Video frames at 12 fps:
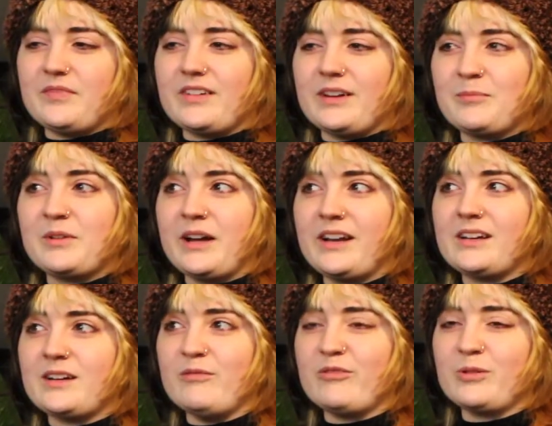I'm kind of
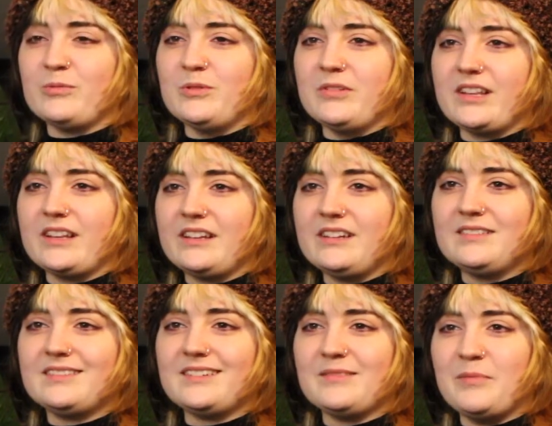comfortable with it.
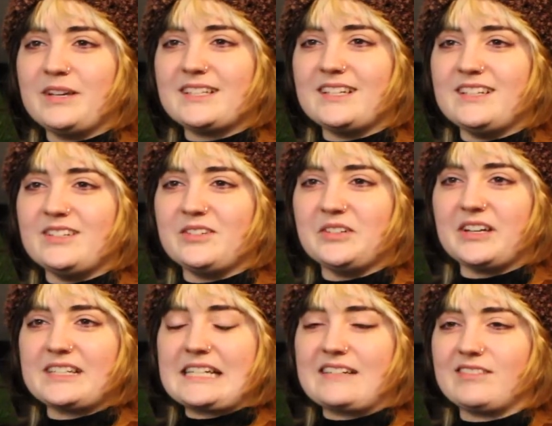Makes it easier
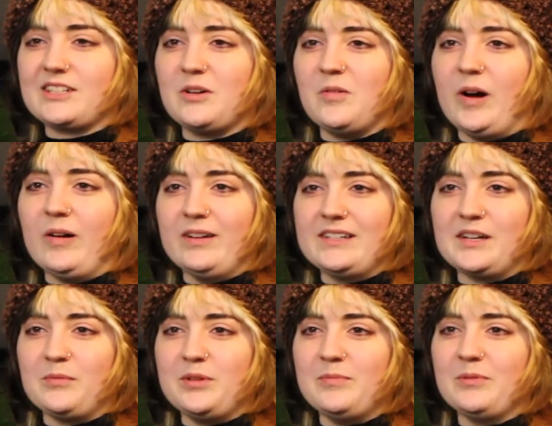not to have to go out and
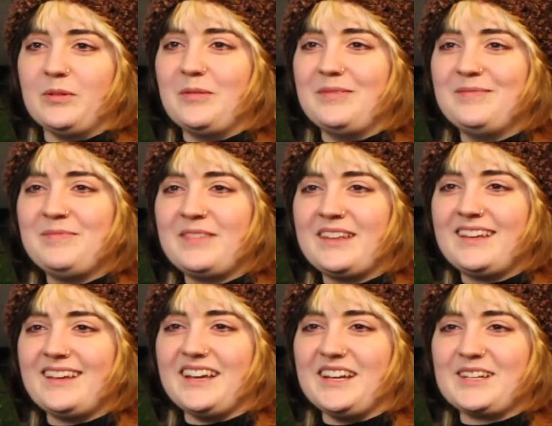tell people
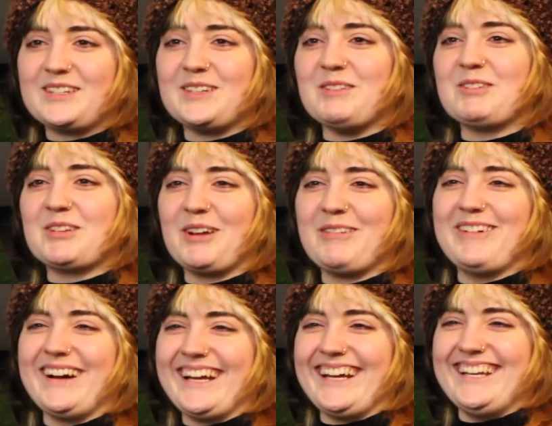an excuse on
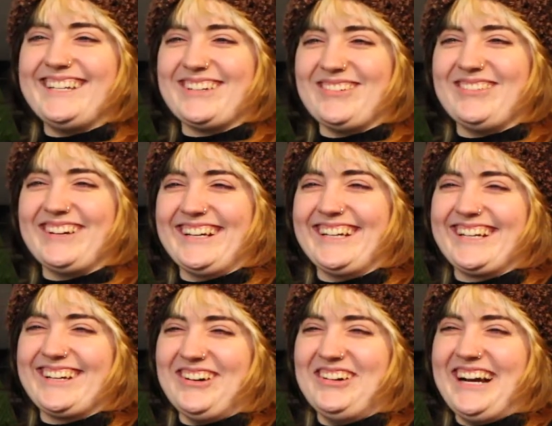why I don't want to
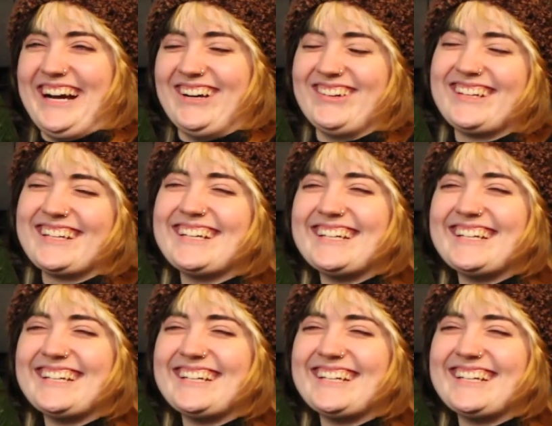go out.